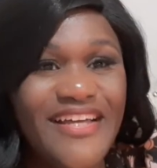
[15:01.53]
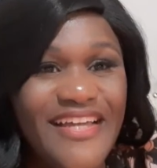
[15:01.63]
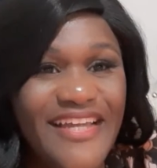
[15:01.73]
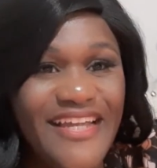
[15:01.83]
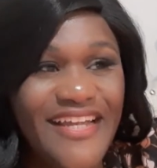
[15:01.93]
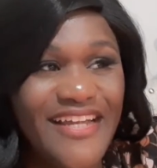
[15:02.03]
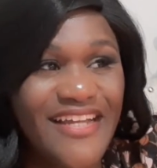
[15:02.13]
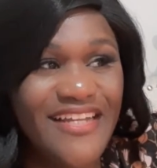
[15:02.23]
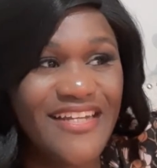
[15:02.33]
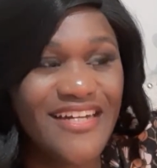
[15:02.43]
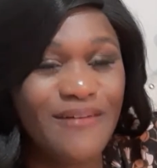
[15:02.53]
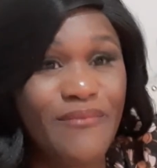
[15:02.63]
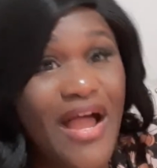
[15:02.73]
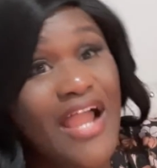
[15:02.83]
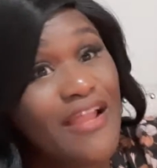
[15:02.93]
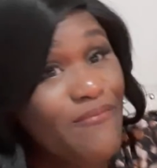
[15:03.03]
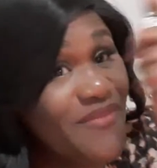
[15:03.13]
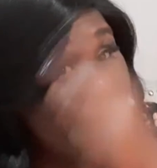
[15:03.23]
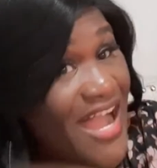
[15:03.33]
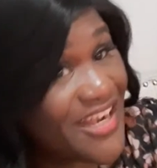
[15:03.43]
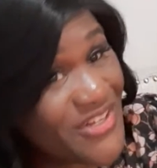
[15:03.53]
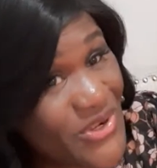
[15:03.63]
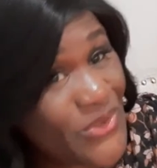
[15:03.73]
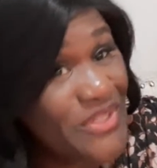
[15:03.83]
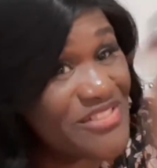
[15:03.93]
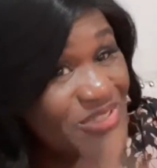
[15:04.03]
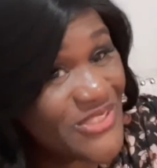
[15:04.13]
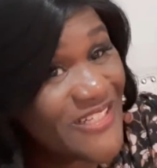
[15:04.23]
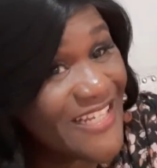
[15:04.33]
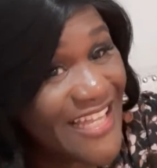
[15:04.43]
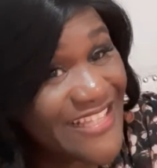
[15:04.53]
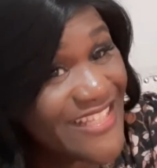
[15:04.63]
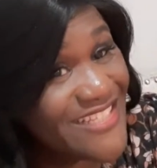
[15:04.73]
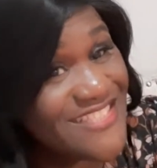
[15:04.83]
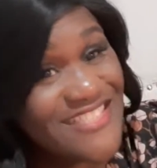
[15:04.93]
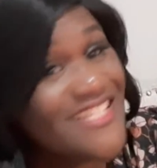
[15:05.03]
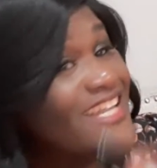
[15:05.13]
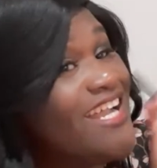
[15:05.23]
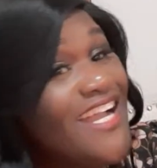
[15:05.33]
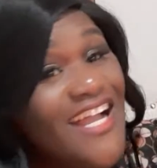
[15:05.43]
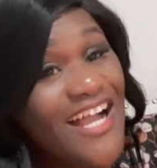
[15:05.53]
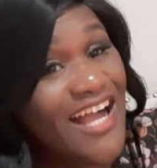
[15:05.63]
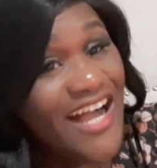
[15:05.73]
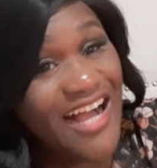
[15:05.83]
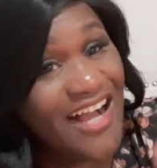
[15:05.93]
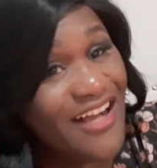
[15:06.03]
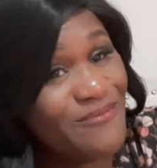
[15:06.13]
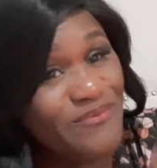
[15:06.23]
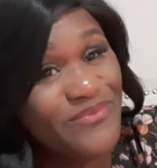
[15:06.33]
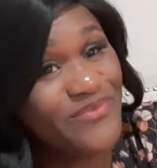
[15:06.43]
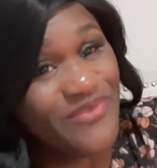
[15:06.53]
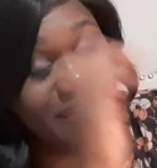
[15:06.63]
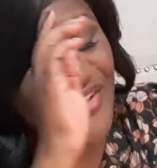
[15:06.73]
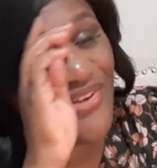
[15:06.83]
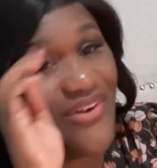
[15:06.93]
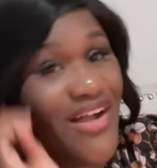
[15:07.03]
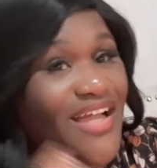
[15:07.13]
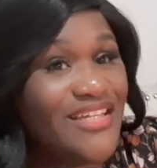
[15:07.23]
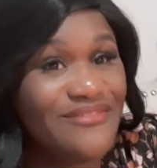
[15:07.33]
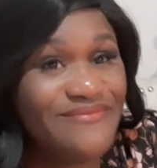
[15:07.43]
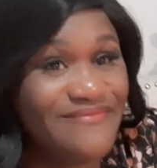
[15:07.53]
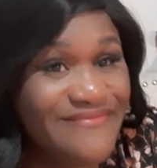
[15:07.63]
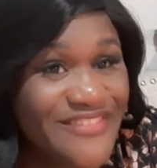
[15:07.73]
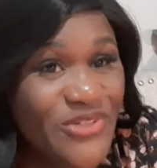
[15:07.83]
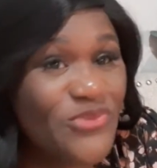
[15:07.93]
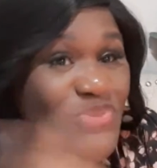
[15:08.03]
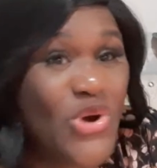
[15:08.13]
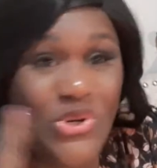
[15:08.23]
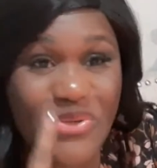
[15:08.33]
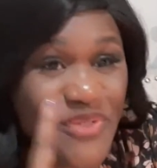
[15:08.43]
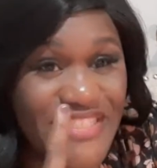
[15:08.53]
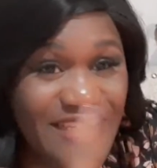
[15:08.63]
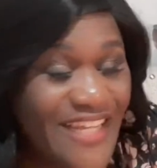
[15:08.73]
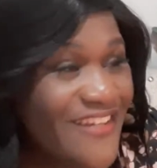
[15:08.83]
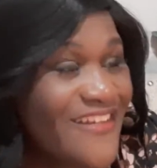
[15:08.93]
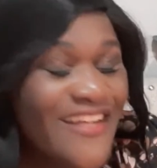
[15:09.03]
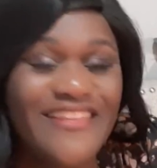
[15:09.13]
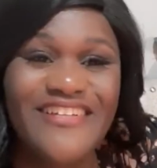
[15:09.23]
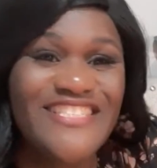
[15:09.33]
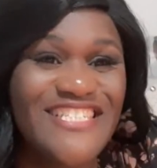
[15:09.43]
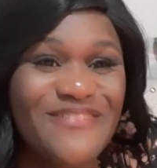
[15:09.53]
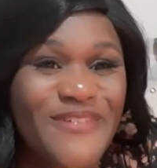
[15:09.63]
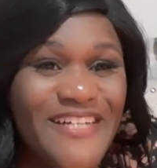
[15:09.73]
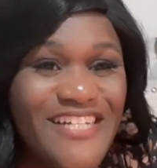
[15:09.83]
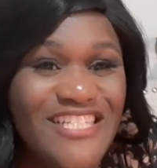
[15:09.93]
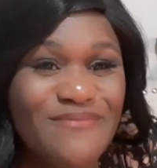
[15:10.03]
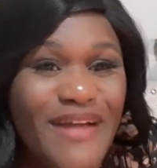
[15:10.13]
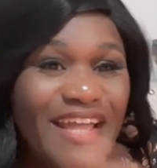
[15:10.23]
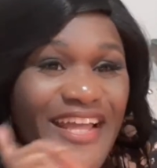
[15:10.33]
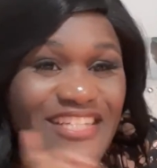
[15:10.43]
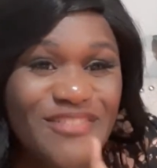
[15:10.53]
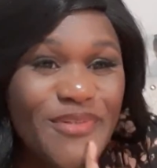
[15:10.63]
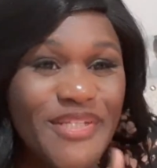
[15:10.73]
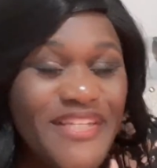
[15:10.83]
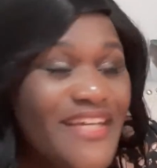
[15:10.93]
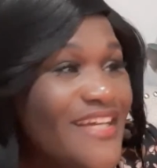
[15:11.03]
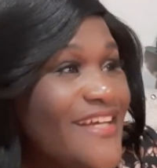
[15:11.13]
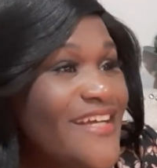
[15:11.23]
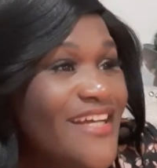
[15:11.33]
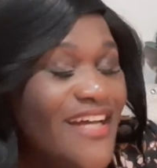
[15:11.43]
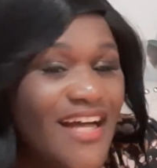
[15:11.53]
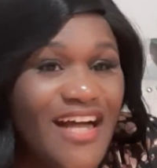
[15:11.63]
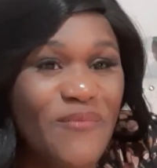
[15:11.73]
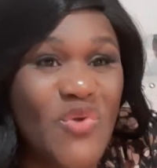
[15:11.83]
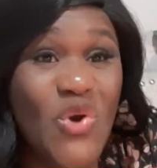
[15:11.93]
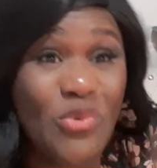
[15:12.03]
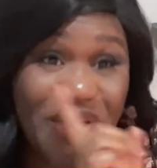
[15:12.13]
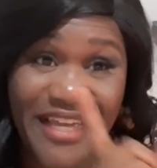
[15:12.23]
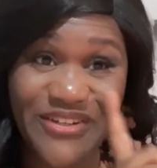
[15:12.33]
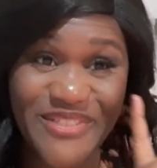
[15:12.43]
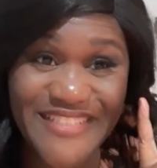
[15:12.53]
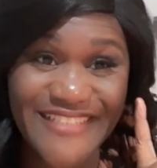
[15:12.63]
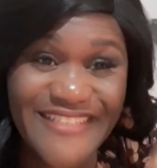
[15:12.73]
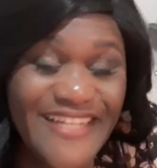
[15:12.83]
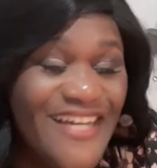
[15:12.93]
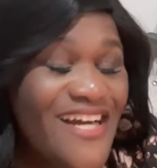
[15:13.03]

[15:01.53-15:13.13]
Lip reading: and I am not going to look like this. You know, the only reason I look like this is because my husband, Kobe Anderson,